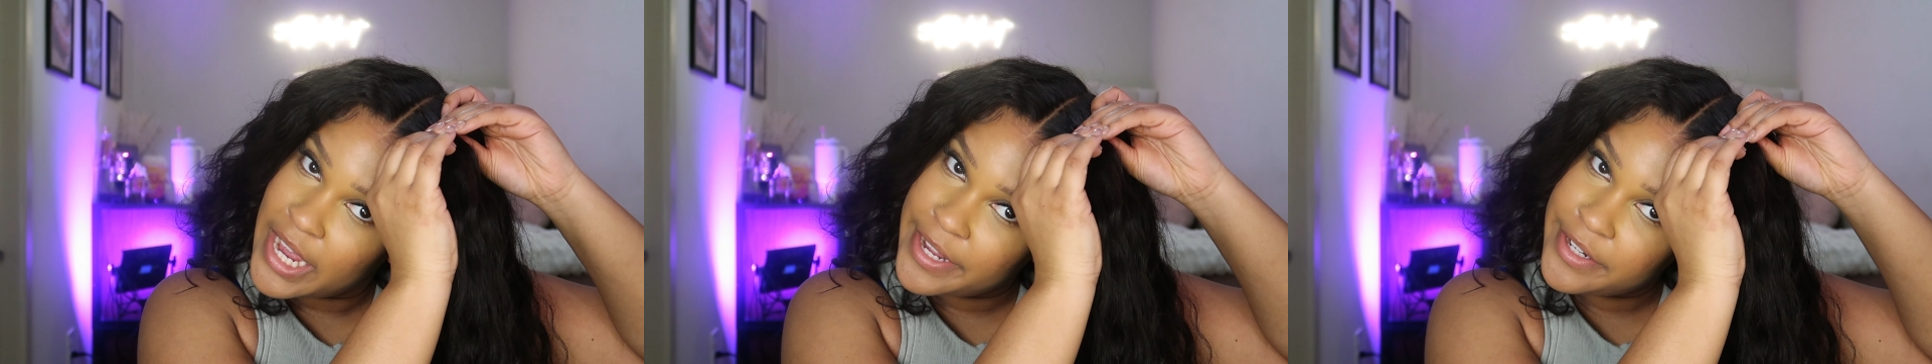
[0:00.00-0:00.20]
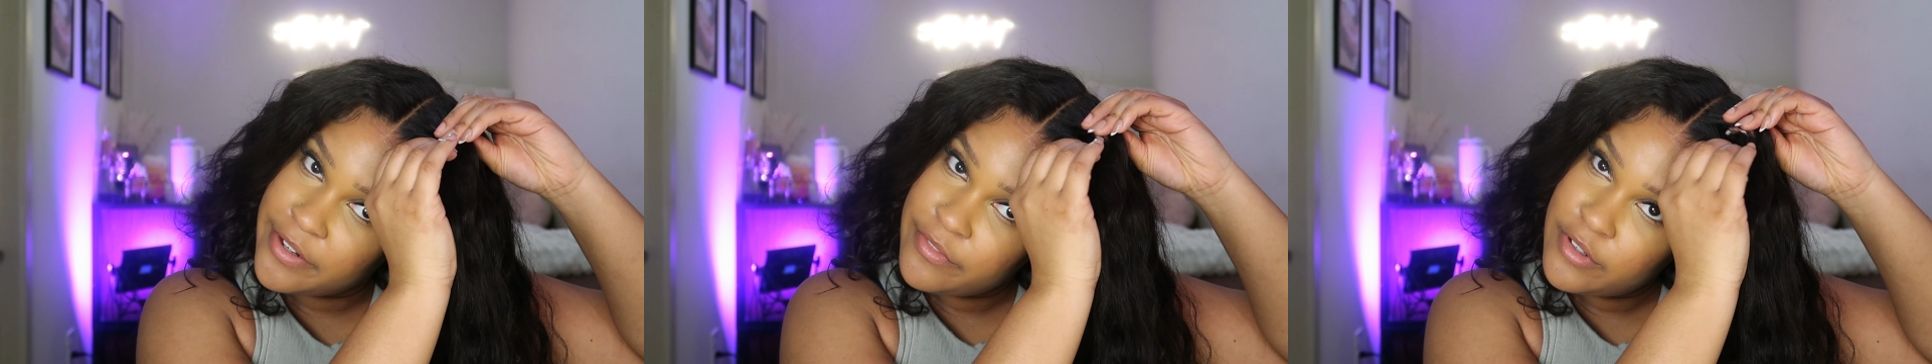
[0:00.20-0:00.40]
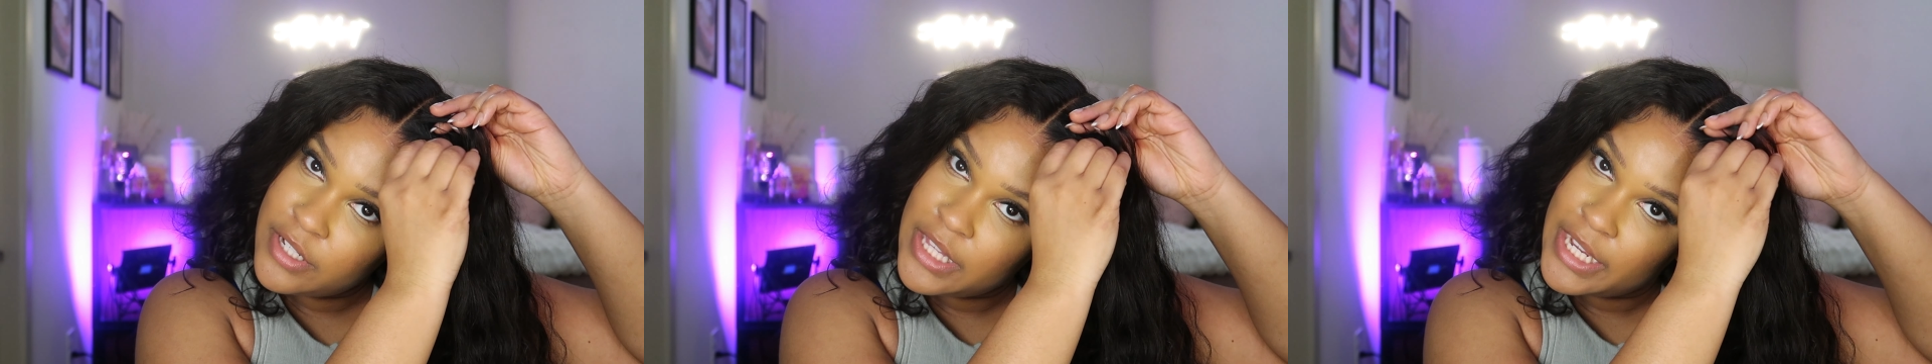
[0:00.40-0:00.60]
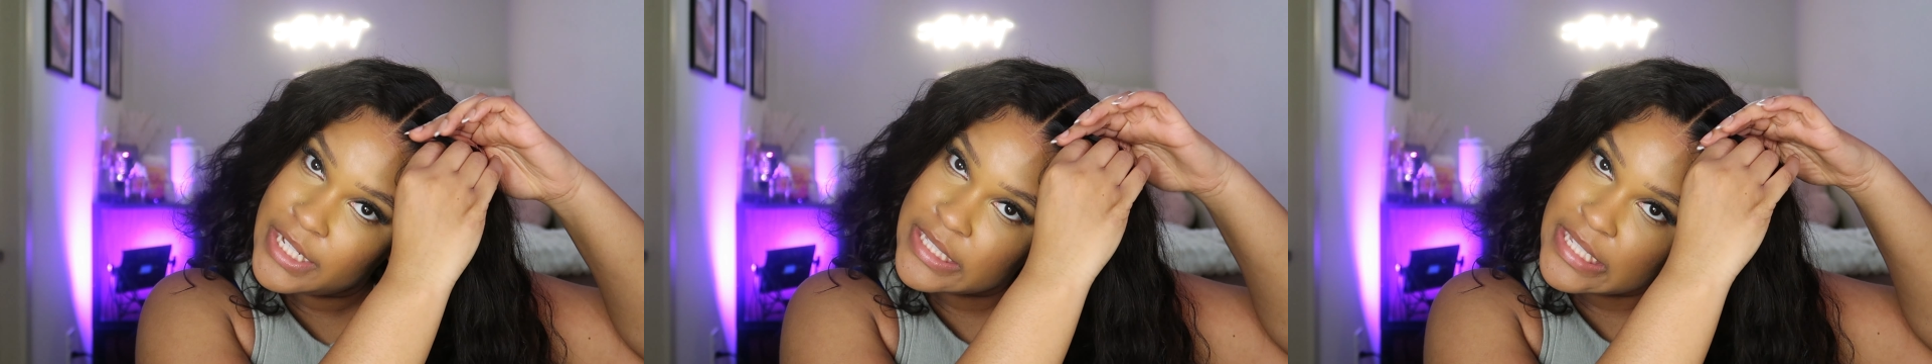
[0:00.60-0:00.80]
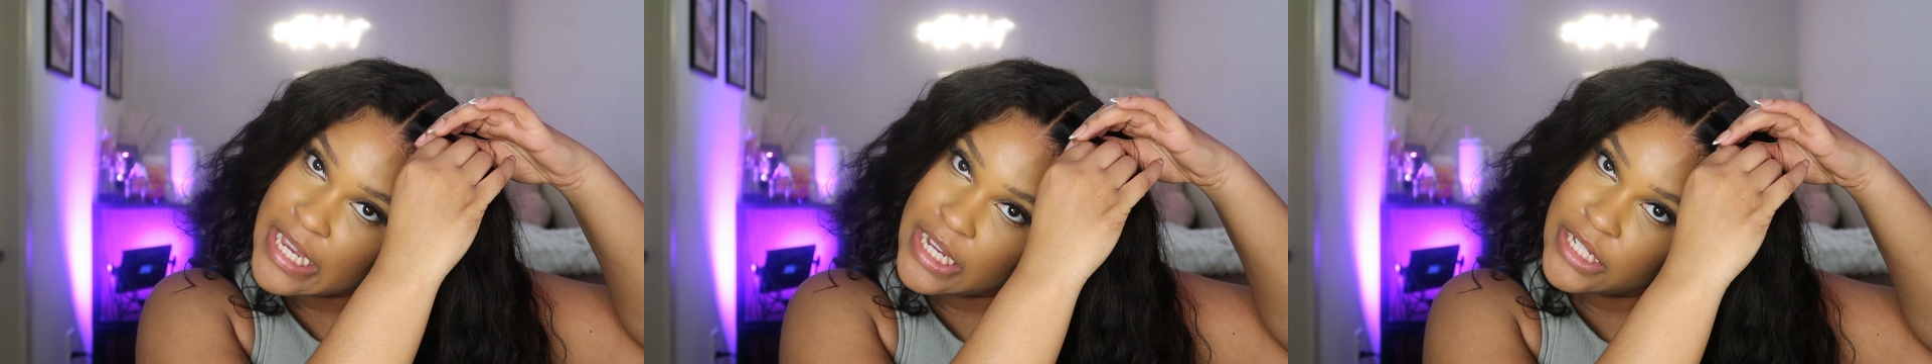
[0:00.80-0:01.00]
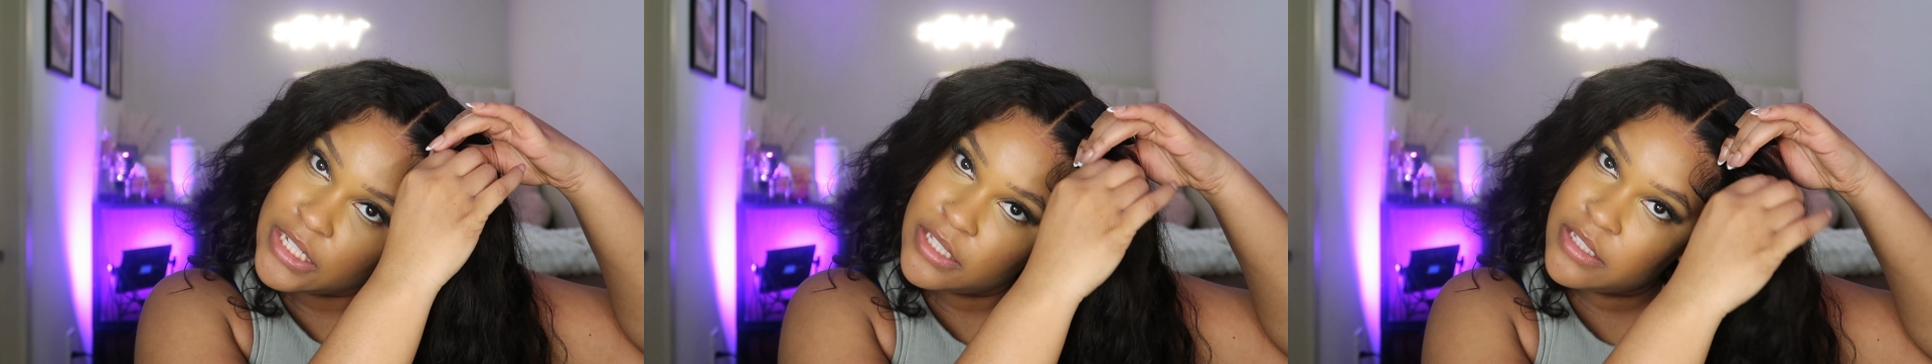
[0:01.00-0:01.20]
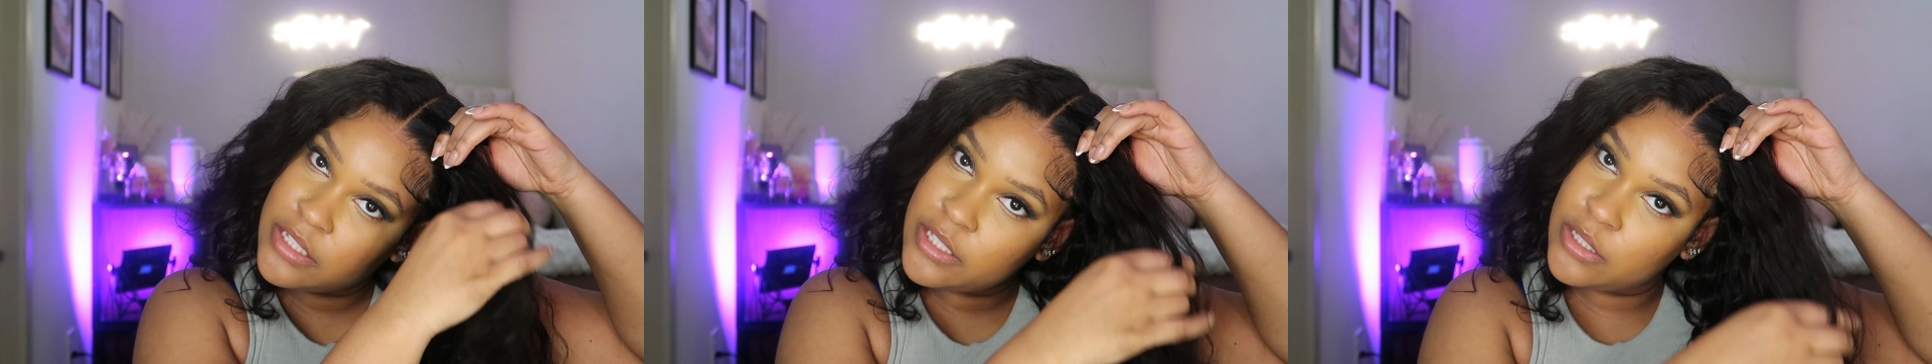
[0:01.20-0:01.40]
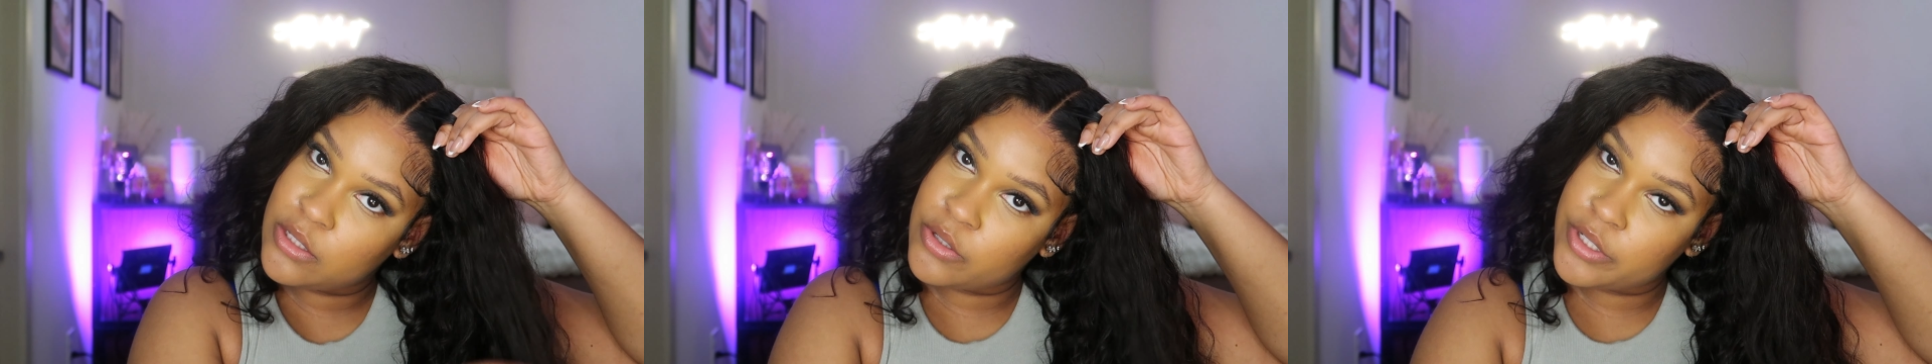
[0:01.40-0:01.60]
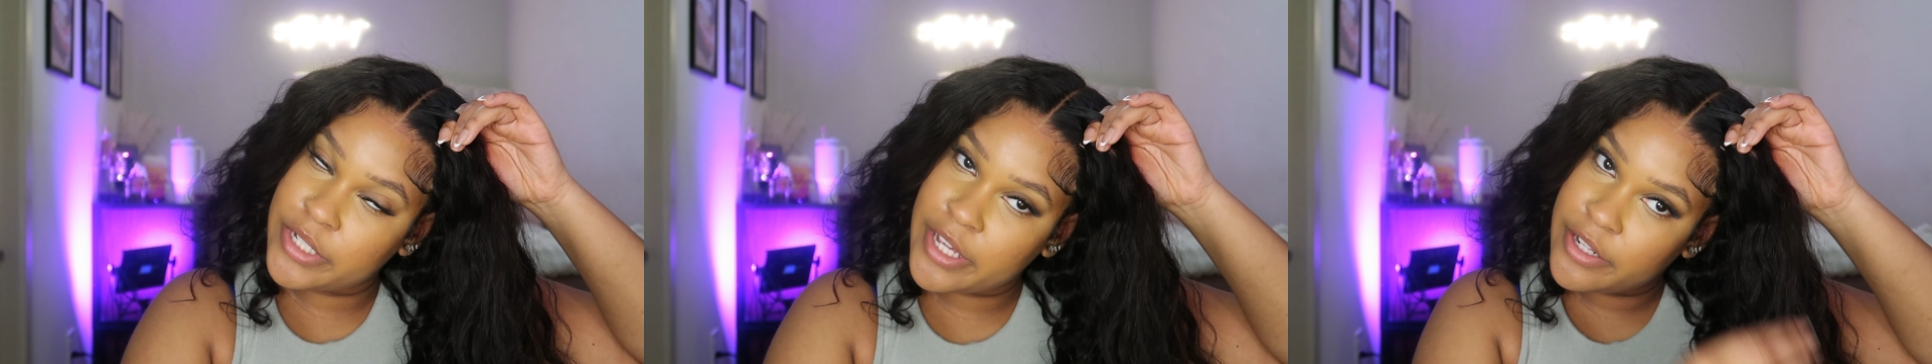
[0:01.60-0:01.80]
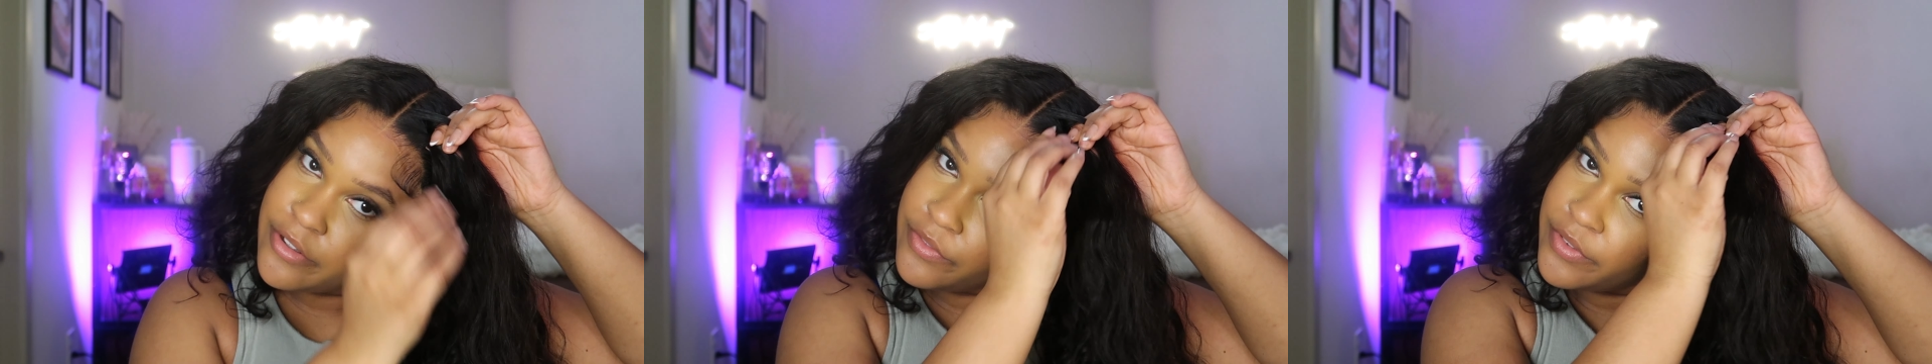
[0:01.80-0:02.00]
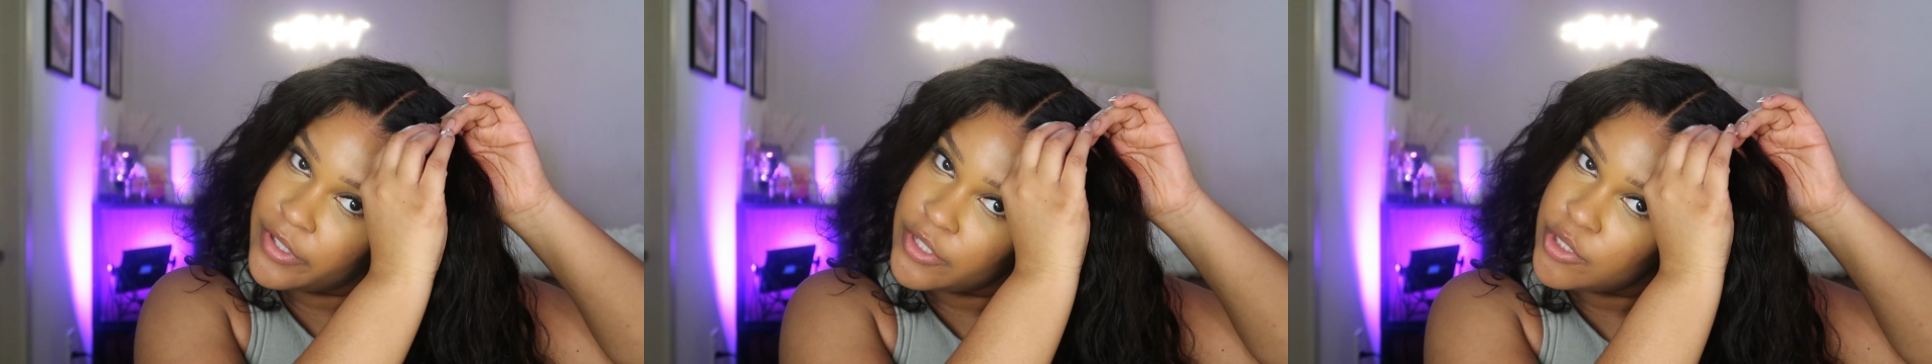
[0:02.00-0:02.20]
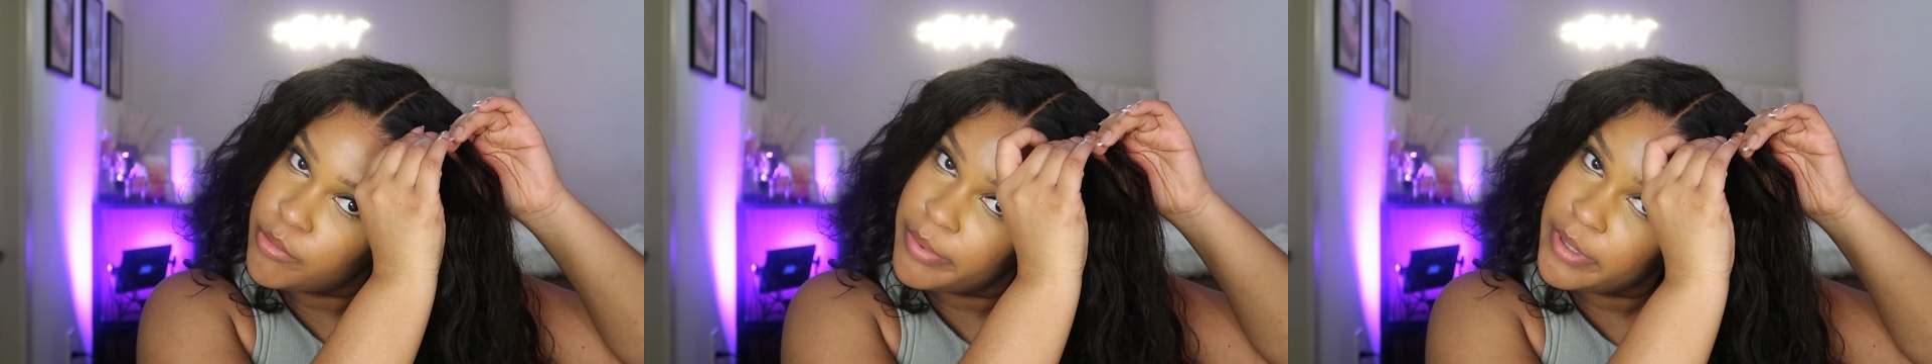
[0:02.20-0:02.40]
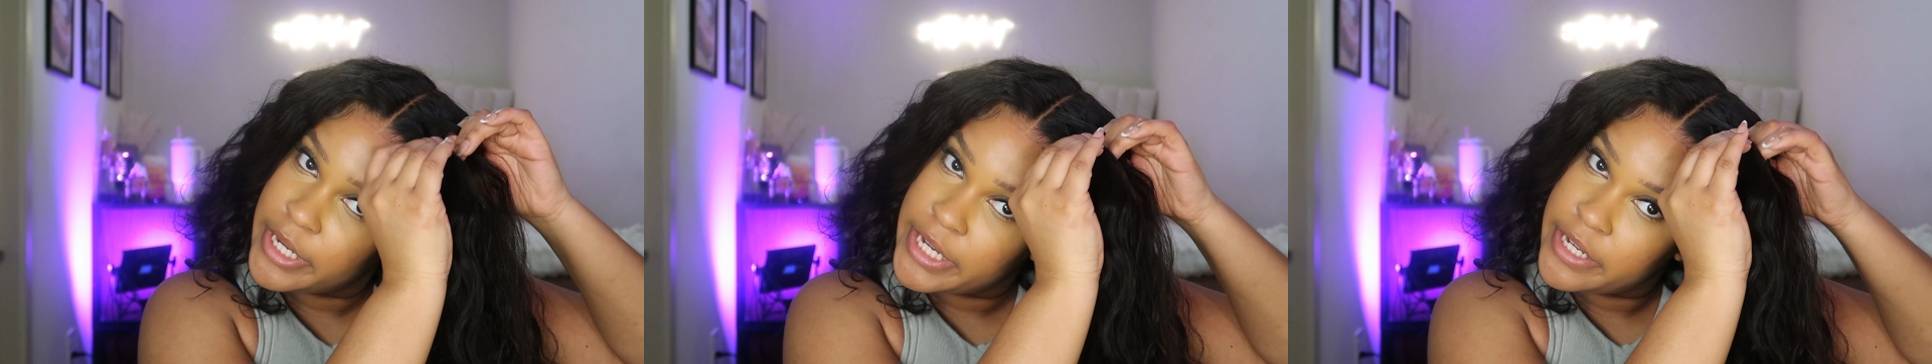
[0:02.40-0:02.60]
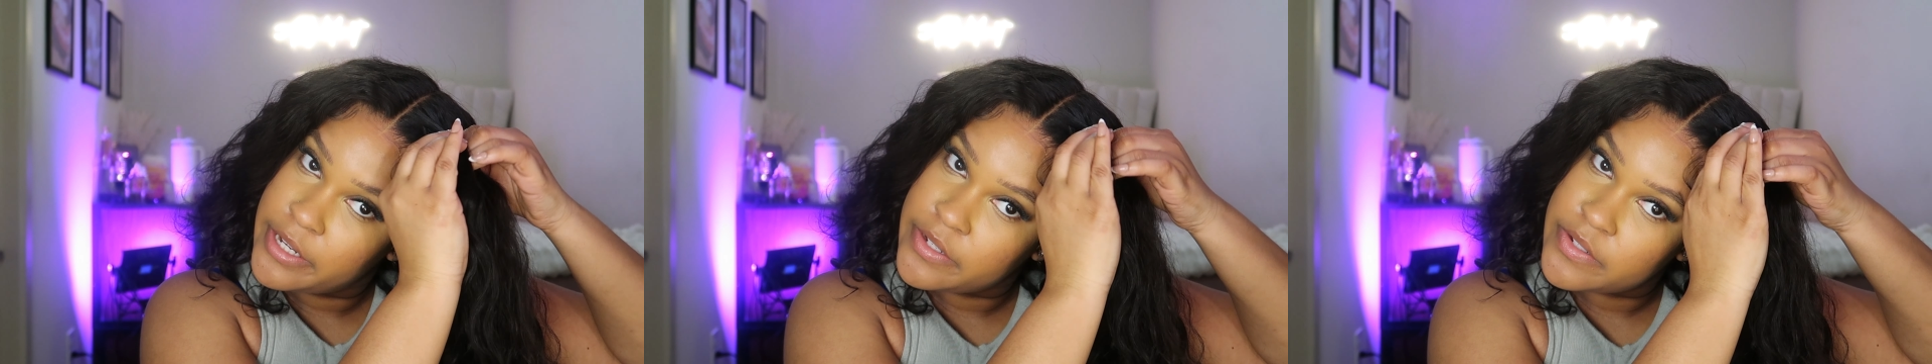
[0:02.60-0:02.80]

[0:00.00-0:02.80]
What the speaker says: never like technically learned how to French braid,